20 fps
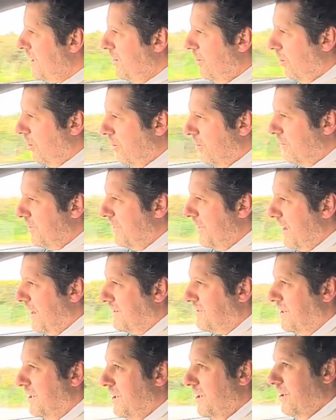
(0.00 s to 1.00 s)
Other than
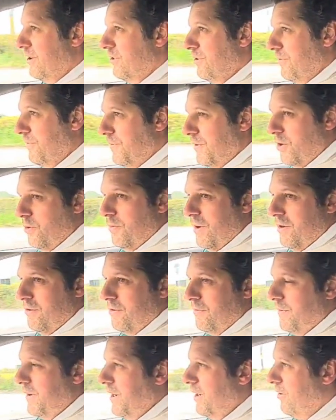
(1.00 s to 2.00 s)
that, the view out
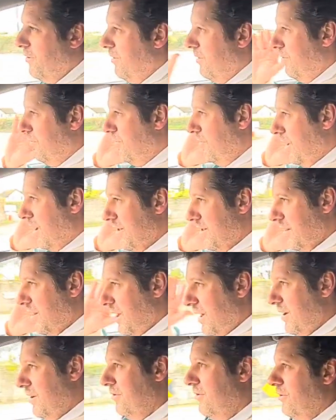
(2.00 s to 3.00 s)
of here, as
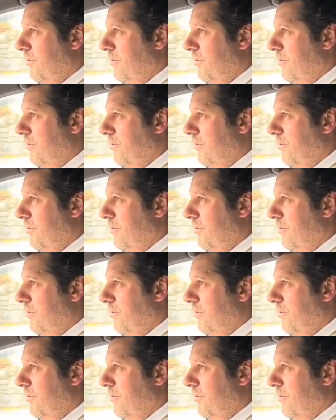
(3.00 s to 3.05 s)
long as you're